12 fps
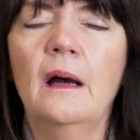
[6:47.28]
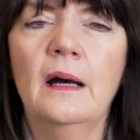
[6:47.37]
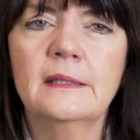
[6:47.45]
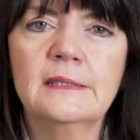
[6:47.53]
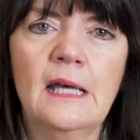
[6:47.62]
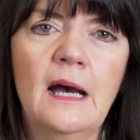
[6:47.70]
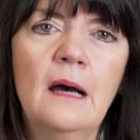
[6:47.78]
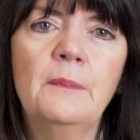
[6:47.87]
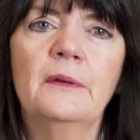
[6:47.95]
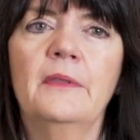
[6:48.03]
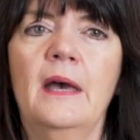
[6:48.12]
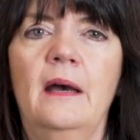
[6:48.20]
On top
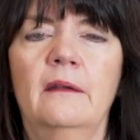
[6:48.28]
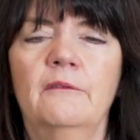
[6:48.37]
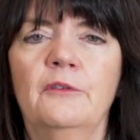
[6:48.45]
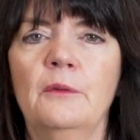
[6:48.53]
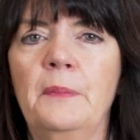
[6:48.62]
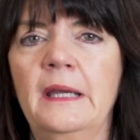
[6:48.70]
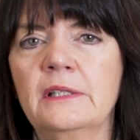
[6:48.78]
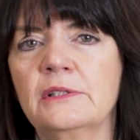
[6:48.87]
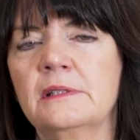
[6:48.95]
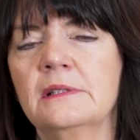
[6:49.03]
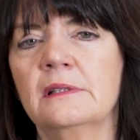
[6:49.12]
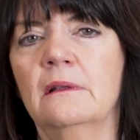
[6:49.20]
of that, for
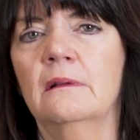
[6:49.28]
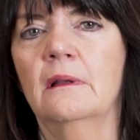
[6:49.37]
patients